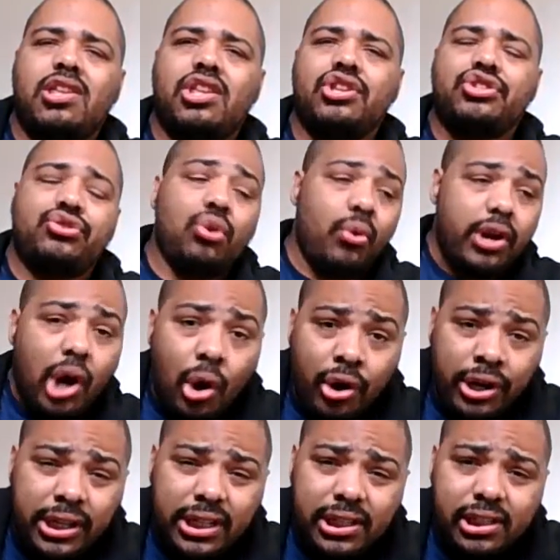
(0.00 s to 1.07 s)
story
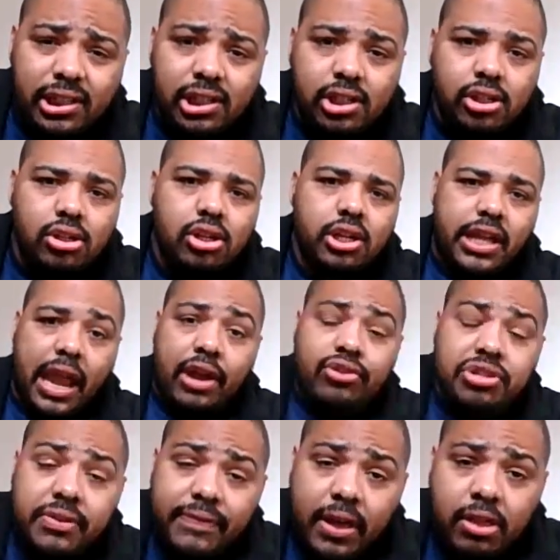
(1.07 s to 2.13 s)
arc, character
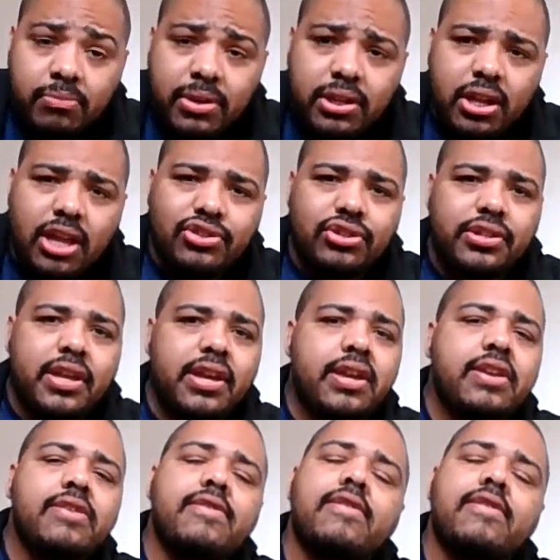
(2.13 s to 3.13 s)
development, I should say.